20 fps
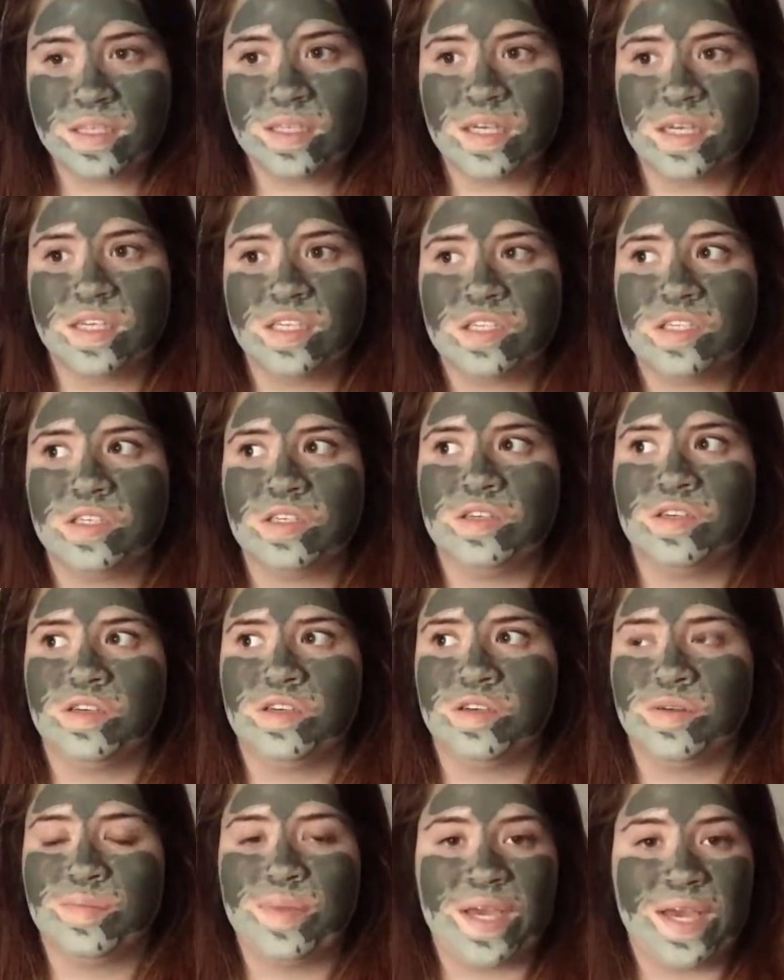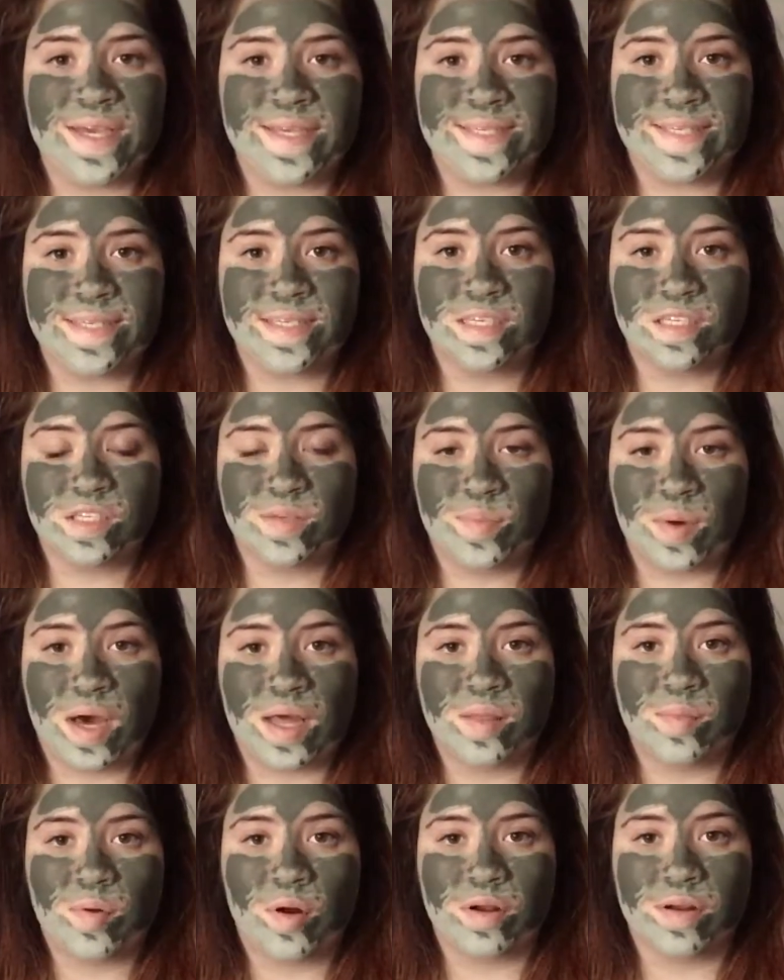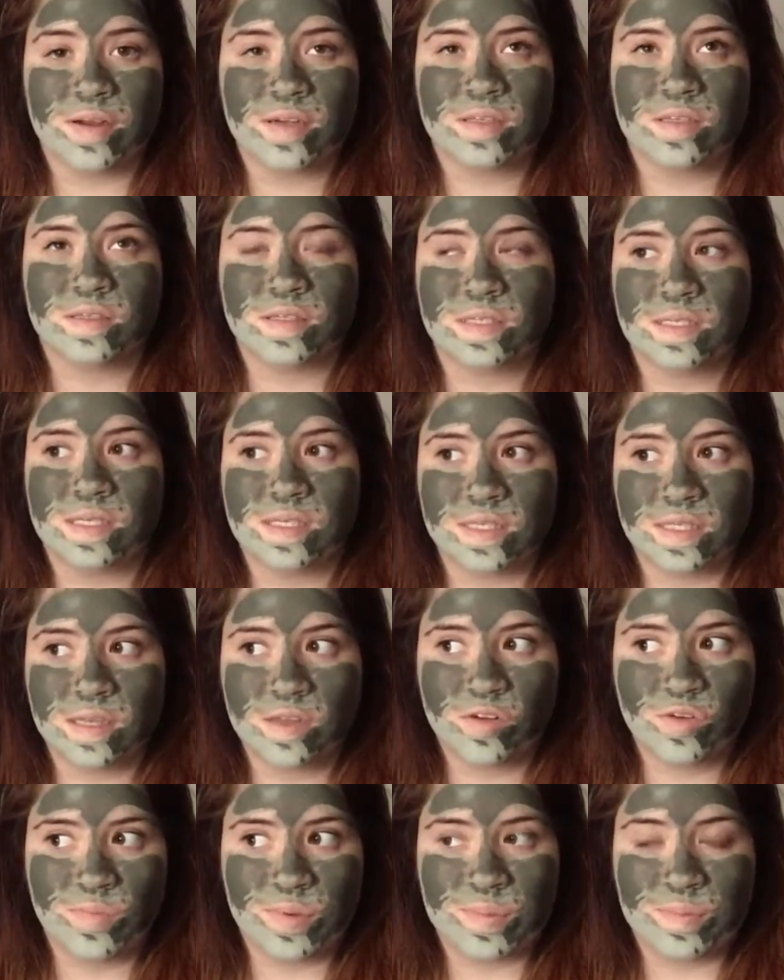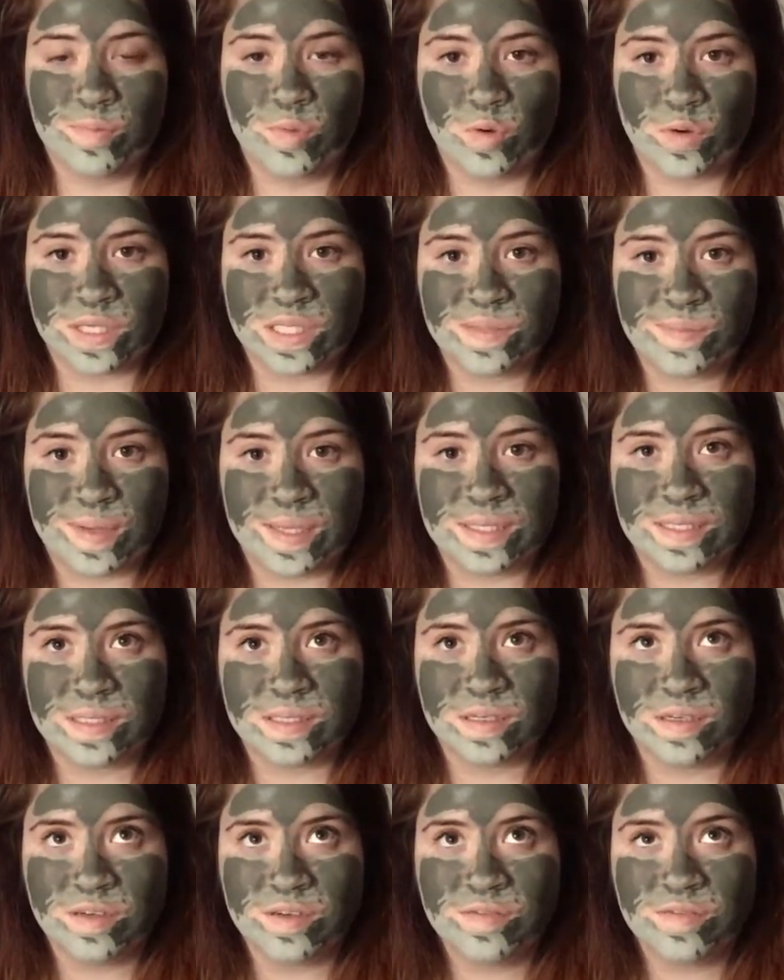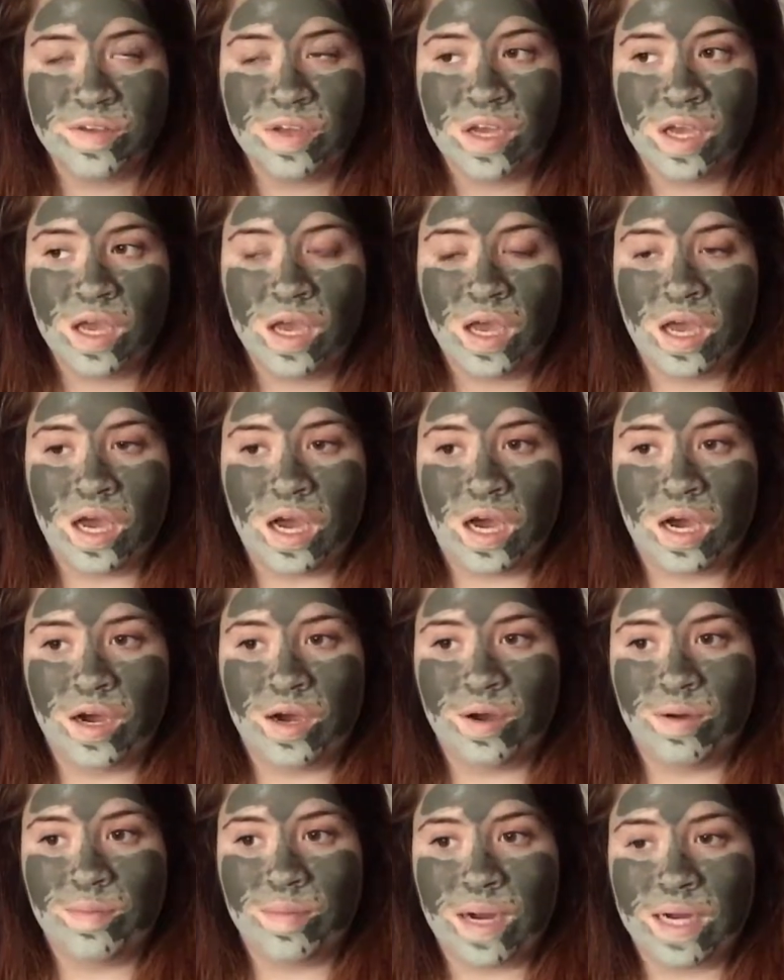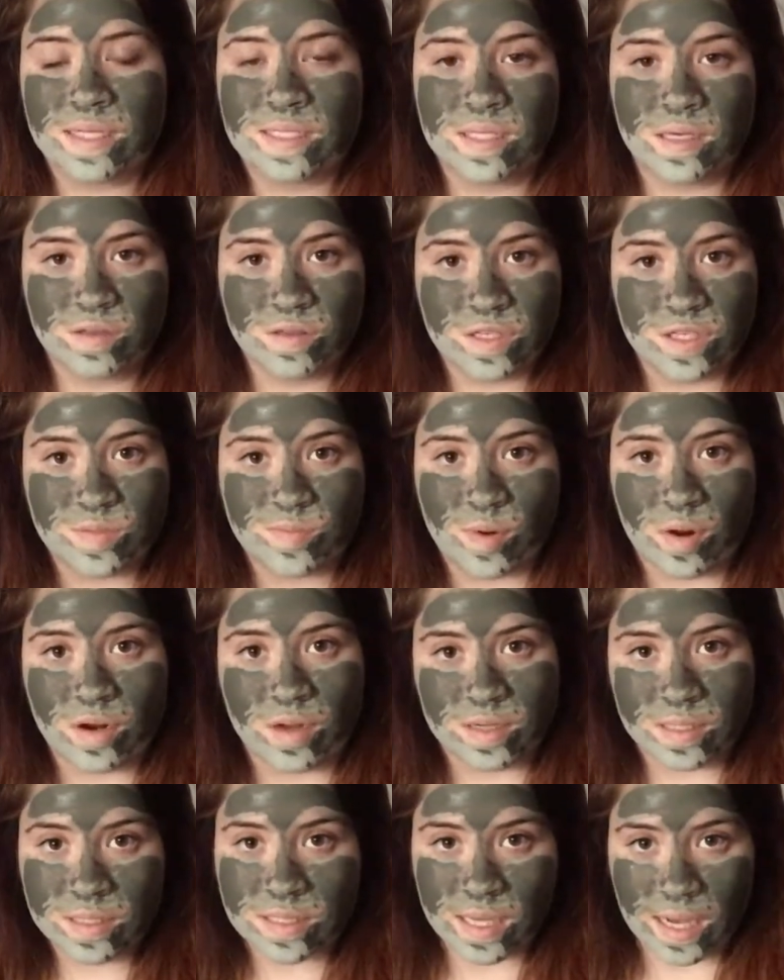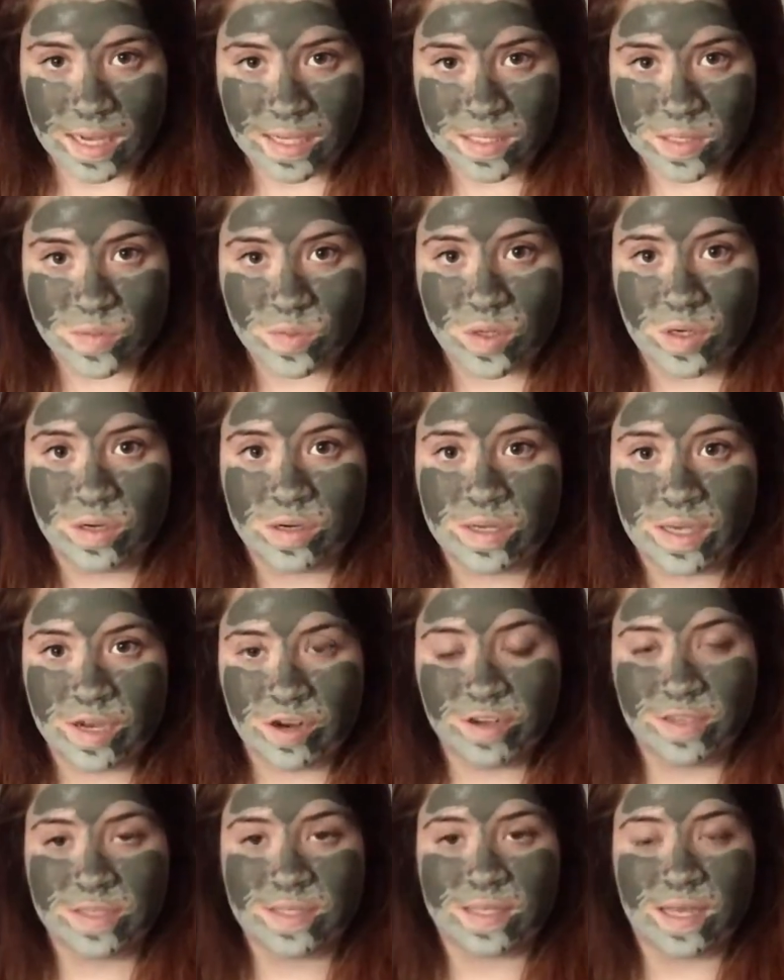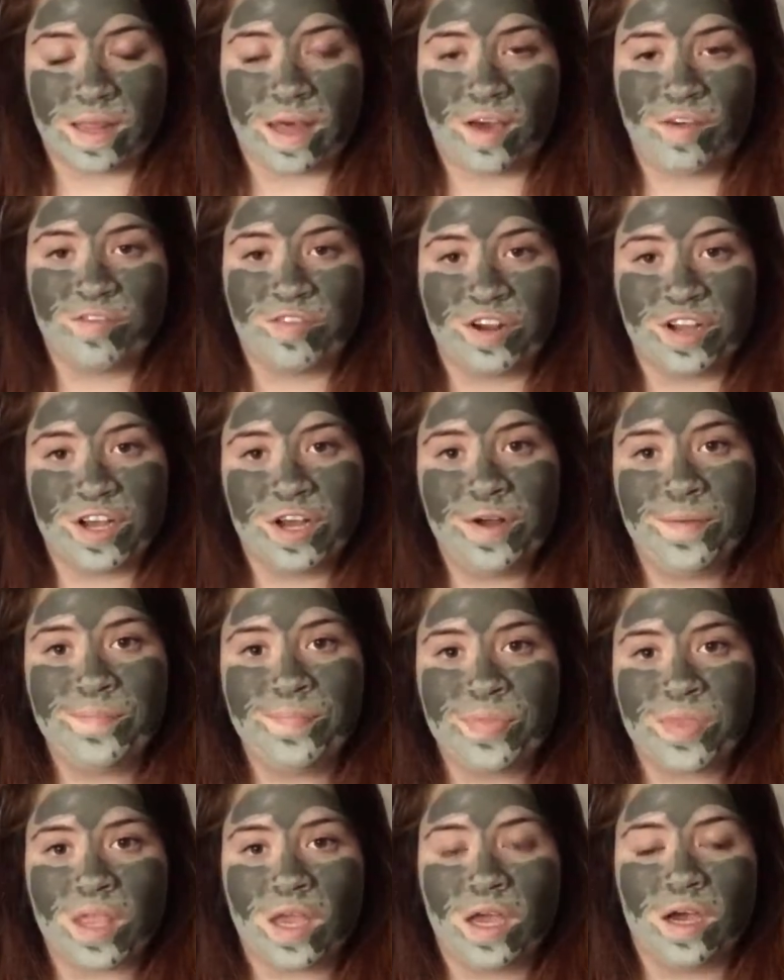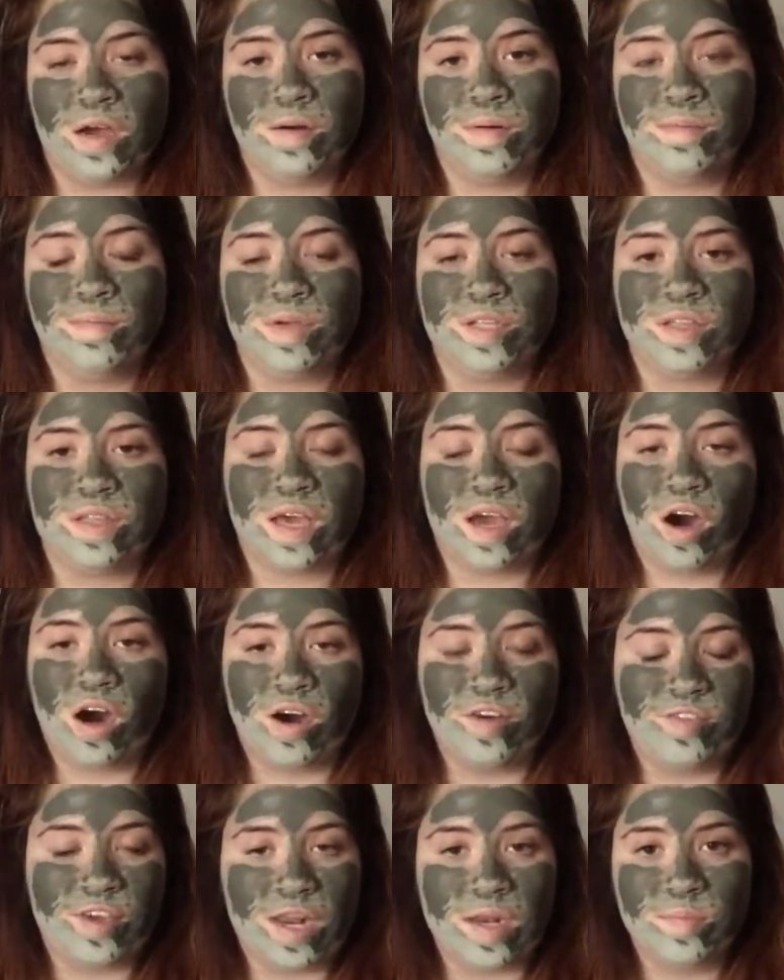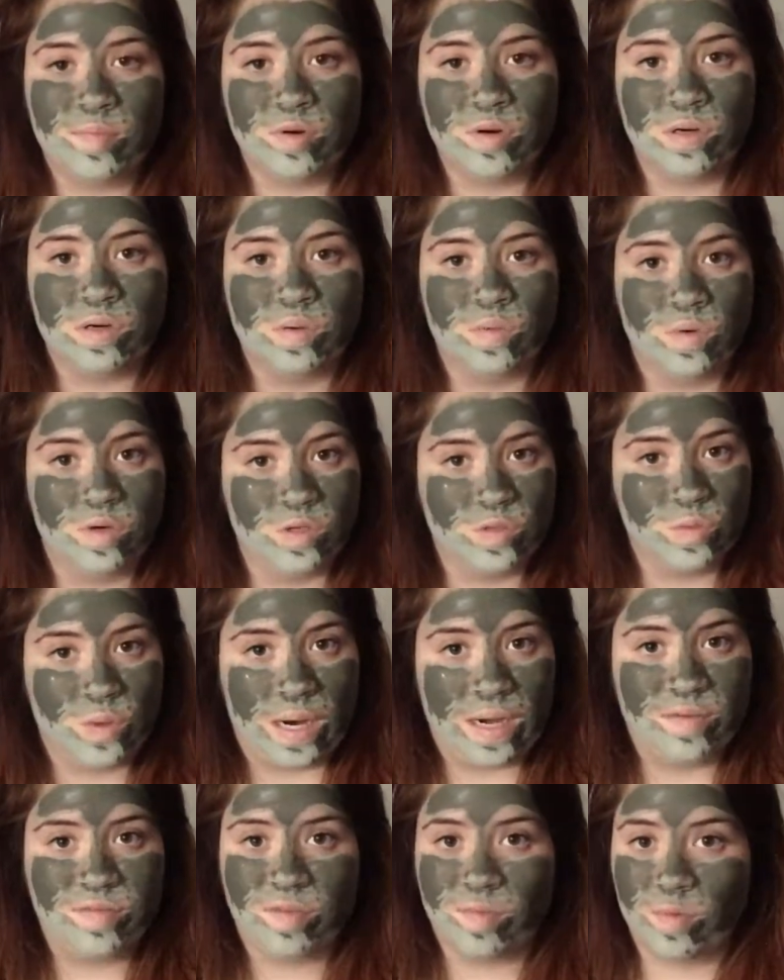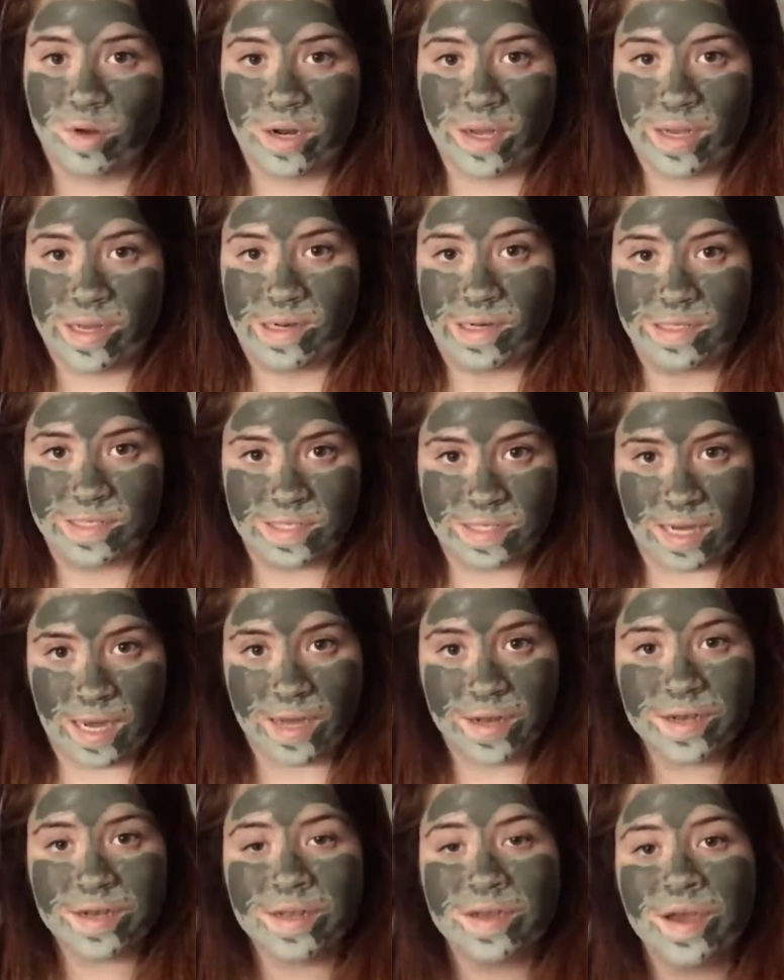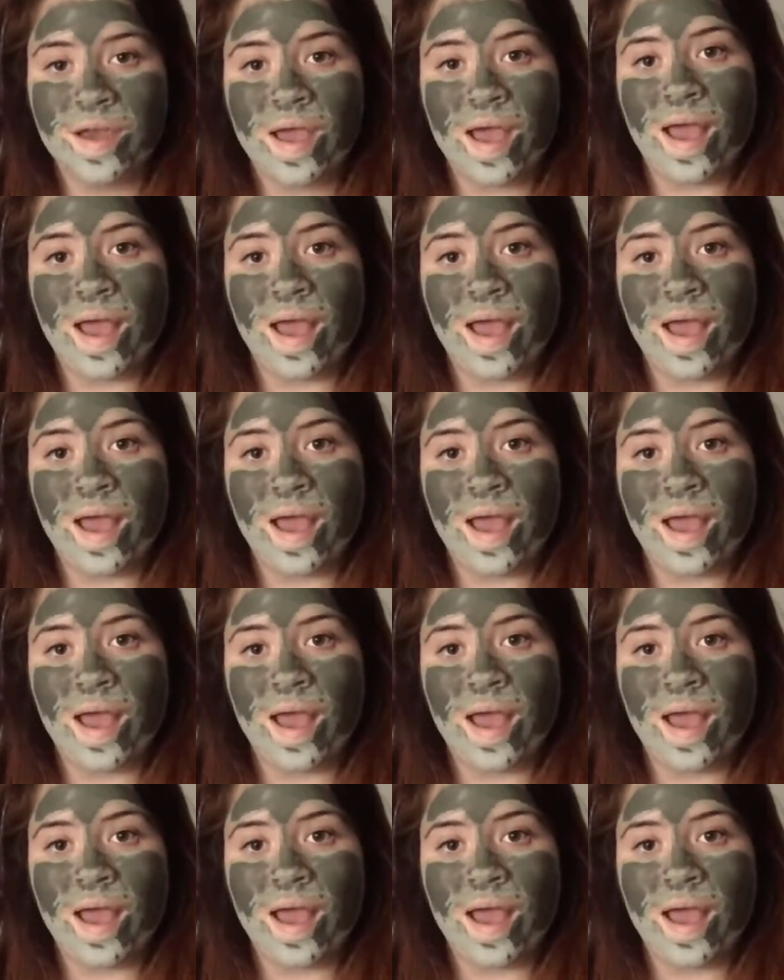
tend to be hesitant to buy the product because it is a little bit more expensive. I sell these products as well here in South Africa, but they are available worldwide from what I understand.